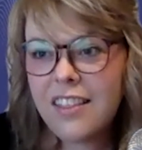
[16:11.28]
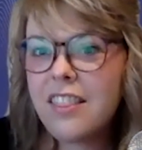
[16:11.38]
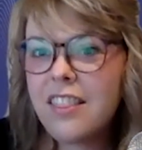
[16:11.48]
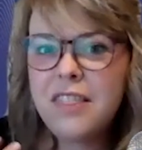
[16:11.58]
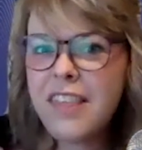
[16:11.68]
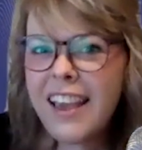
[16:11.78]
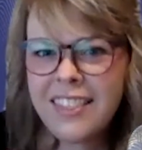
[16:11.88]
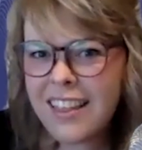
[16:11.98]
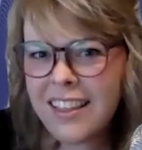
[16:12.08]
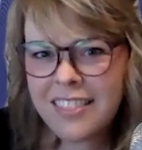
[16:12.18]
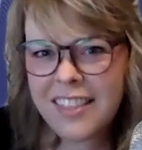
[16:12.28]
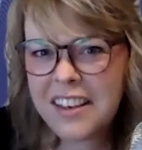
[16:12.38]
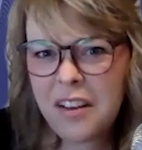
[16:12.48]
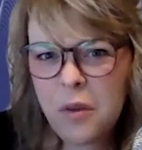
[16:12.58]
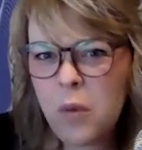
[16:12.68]
they think
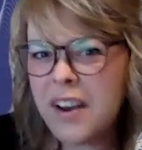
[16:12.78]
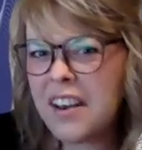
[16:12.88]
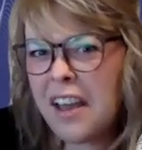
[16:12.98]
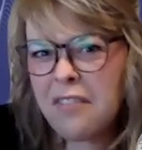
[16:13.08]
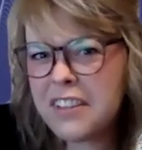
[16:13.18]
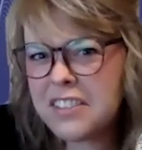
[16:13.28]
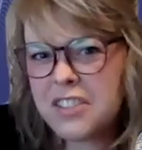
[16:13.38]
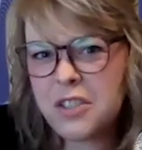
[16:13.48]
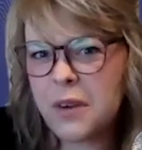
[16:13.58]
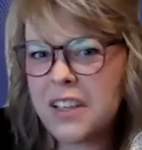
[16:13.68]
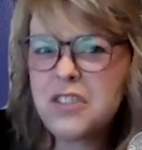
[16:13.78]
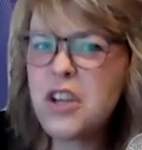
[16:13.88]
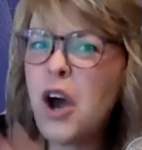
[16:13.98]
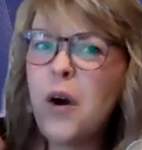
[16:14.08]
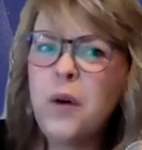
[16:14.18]
that what Netflix is doing is
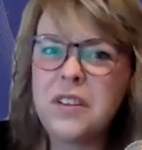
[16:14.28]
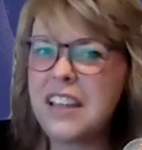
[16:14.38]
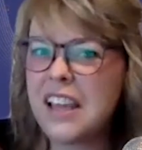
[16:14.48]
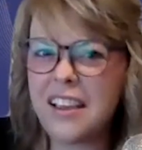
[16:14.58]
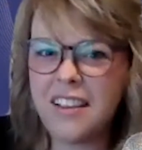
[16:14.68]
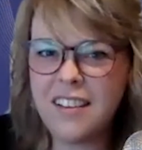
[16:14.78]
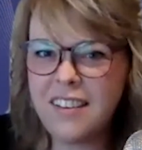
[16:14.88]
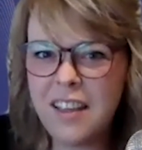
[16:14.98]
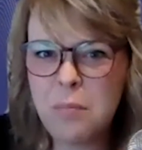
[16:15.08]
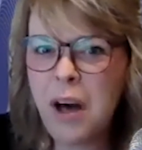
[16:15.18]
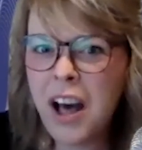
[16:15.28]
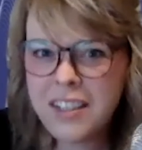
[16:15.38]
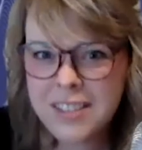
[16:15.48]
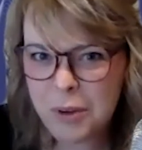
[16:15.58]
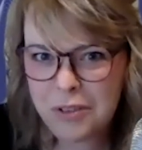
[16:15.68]
totally
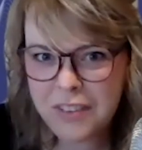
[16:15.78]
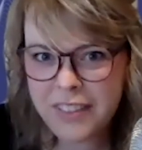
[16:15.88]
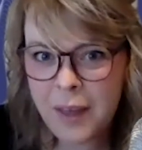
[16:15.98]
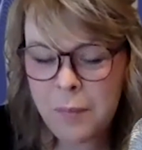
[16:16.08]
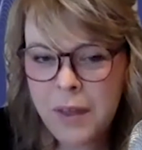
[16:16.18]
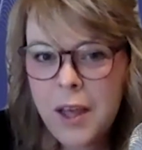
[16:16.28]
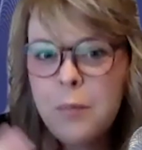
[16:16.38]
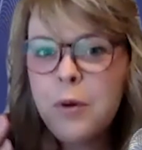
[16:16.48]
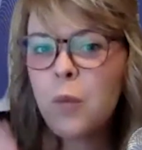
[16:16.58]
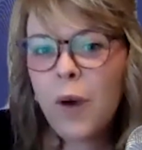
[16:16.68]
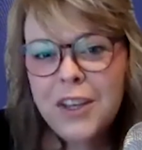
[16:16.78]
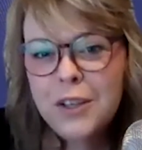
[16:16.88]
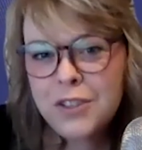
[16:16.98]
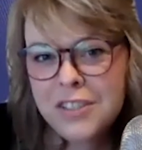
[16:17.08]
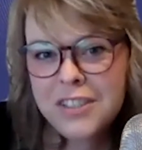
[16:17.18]
impossible for them. But what
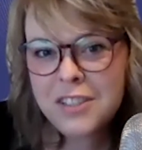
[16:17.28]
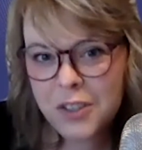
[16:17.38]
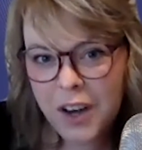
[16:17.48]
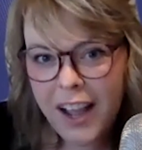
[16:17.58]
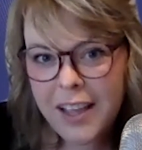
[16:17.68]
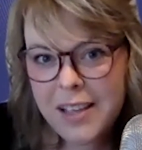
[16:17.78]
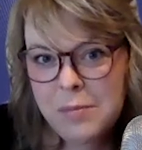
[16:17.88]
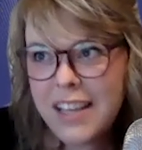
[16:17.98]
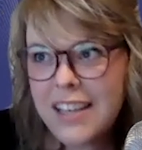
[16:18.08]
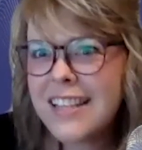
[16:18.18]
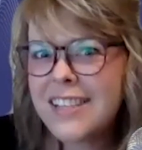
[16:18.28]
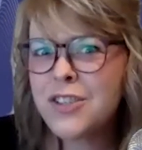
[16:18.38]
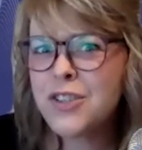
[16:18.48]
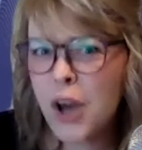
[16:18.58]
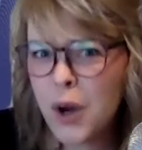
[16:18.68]
you just described is
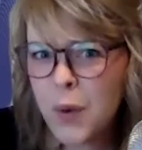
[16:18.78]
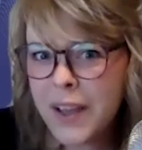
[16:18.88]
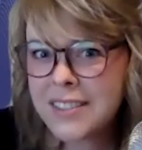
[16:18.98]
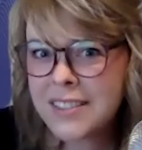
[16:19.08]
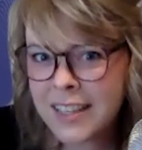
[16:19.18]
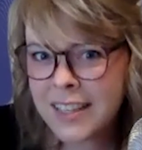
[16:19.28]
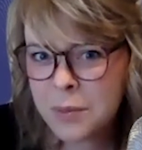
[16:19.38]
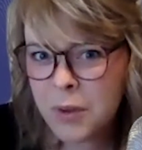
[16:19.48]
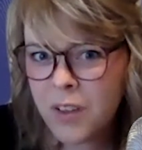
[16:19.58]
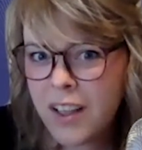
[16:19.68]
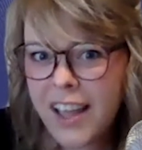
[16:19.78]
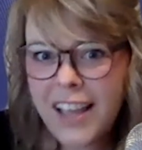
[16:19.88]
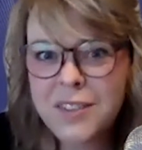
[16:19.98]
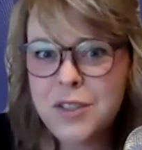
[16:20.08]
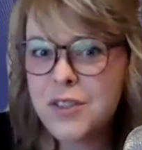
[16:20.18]
so accessible
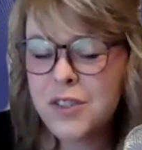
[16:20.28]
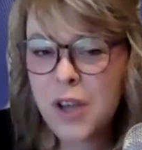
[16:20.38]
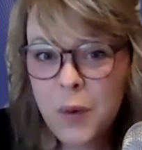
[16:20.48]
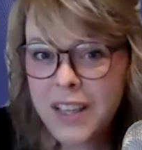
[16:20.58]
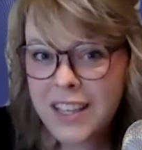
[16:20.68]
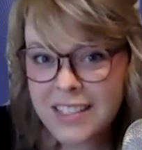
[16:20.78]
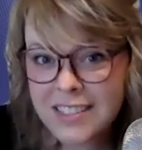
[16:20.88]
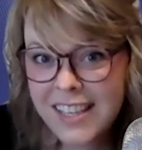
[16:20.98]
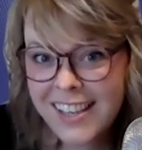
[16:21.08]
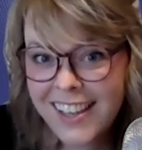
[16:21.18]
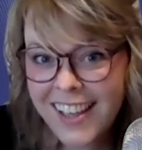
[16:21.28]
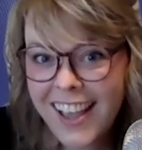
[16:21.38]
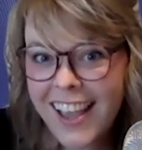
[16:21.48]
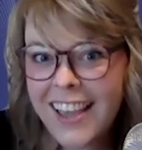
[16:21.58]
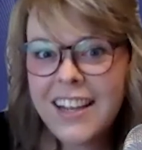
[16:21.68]
and so easy.
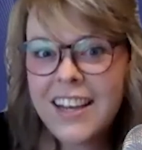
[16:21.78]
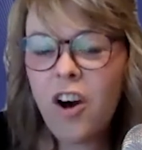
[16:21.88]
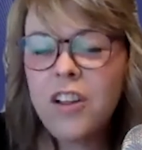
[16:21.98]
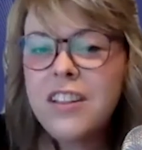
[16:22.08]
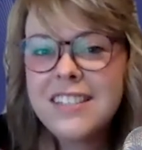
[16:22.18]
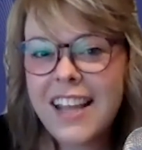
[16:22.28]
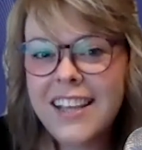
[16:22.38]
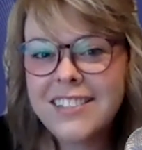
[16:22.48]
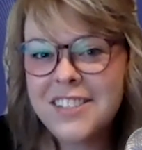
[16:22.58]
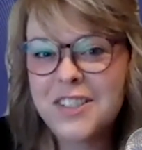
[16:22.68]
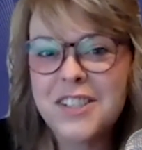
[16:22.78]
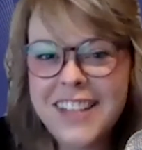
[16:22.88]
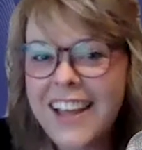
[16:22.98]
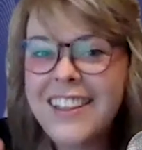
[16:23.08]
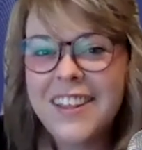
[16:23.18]
And all it takes is just
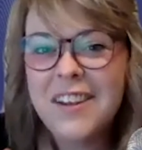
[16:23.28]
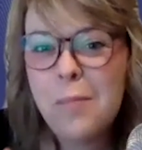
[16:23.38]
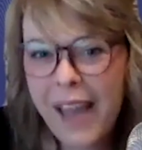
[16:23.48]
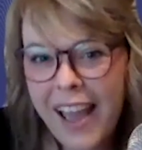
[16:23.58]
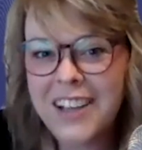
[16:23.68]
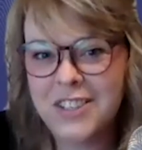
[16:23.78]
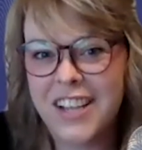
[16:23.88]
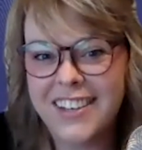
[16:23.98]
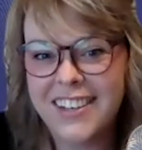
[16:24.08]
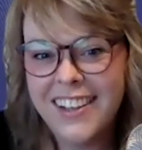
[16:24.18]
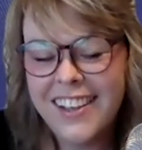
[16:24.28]
that little passion